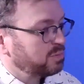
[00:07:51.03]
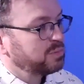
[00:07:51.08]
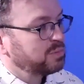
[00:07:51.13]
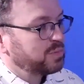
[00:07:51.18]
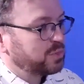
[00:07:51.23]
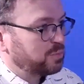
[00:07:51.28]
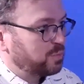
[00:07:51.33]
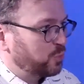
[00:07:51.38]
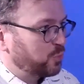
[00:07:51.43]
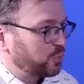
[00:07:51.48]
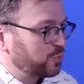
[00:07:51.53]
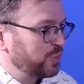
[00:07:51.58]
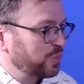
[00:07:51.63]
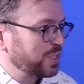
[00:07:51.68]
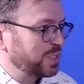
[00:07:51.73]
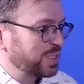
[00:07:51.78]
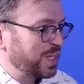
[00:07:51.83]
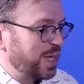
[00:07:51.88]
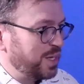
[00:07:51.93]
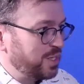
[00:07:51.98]
sports
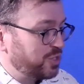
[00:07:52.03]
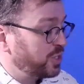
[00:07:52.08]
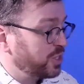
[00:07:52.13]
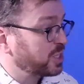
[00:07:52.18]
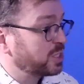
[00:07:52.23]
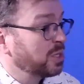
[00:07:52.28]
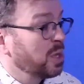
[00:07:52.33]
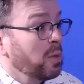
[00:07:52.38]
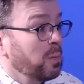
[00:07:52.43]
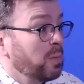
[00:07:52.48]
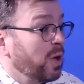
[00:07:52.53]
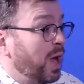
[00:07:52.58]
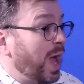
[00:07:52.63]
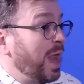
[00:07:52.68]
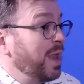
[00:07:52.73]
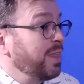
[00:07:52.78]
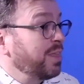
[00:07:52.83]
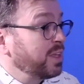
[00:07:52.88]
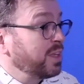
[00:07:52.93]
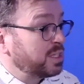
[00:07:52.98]
drinks, energy drinks, but
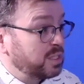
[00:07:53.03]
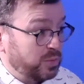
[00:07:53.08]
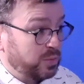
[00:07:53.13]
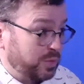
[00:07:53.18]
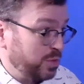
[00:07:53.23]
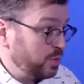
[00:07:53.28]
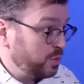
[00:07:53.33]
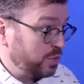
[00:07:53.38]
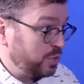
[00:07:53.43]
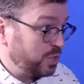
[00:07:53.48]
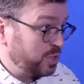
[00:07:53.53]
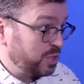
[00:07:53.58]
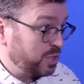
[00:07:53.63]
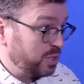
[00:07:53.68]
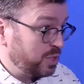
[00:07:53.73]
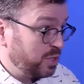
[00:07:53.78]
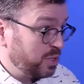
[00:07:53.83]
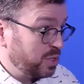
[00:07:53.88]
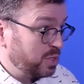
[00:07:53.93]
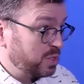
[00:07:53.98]
anything to do with nutrition.
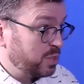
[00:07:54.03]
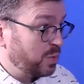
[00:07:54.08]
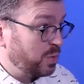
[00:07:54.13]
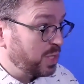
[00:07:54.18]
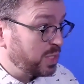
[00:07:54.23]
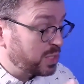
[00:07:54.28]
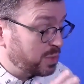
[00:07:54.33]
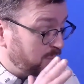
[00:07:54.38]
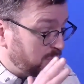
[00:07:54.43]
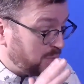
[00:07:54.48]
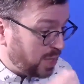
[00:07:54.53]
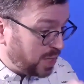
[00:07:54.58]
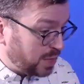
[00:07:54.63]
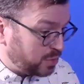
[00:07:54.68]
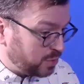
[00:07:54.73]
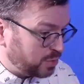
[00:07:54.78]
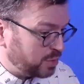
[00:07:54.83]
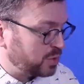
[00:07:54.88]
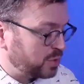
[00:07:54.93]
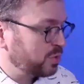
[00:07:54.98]
So we need to make
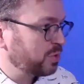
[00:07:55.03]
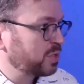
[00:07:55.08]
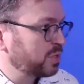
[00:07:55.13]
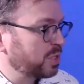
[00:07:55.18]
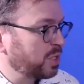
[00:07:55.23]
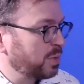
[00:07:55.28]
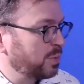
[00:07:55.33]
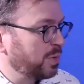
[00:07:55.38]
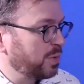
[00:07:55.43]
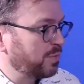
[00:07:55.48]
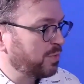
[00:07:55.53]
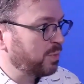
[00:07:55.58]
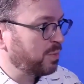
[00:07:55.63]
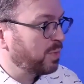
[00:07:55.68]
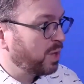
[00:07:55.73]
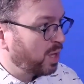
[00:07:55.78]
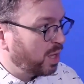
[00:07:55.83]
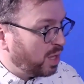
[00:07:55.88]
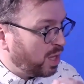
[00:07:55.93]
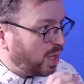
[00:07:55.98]
sure the stories are coming from
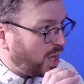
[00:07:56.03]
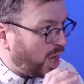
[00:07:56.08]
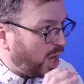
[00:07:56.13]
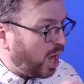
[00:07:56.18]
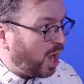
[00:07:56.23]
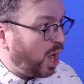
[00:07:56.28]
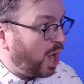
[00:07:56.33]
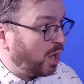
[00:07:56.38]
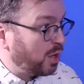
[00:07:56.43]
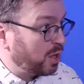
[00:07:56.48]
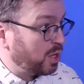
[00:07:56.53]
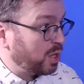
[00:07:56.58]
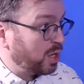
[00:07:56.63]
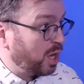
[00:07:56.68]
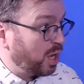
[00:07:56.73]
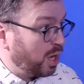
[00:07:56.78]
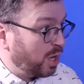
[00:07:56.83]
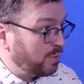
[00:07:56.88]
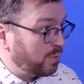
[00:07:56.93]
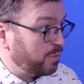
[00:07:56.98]
our
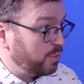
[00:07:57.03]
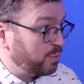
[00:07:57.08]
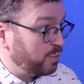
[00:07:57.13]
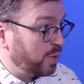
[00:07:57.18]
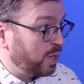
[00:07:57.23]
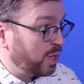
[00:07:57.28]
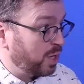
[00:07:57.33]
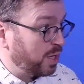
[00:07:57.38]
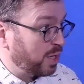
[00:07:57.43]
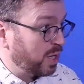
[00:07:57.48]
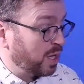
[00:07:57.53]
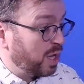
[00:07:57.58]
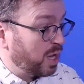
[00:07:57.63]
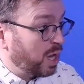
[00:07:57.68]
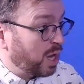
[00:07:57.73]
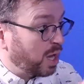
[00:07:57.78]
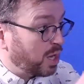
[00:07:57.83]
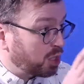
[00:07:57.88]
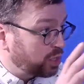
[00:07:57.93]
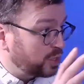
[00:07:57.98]
food market,
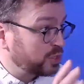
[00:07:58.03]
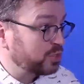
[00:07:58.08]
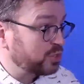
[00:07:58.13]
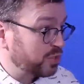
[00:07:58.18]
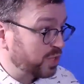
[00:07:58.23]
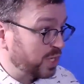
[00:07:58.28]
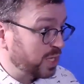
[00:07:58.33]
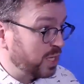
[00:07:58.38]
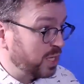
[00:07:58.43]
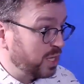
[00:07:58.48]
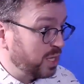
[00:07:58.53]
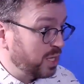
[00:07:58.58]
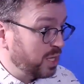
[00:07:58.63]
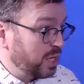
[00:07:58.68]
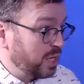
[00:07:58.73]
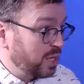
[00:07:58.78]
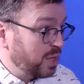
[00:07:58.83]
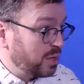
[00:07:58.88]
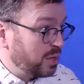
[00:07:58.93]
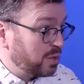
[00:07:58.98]
our country,
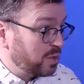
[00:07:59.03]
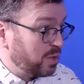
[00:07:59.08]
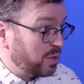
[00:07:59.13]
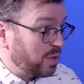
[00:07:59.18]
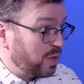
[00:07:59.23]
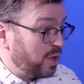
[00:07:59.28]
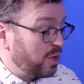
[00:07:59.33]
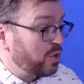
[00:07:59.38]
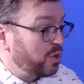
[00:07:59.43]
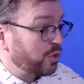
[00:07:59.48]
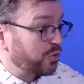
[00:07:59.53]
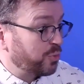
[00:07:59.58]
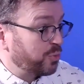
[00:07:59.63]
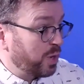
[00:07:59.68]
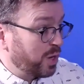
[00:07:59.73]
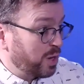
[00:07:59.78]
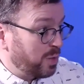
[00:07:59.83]
and not somewhere in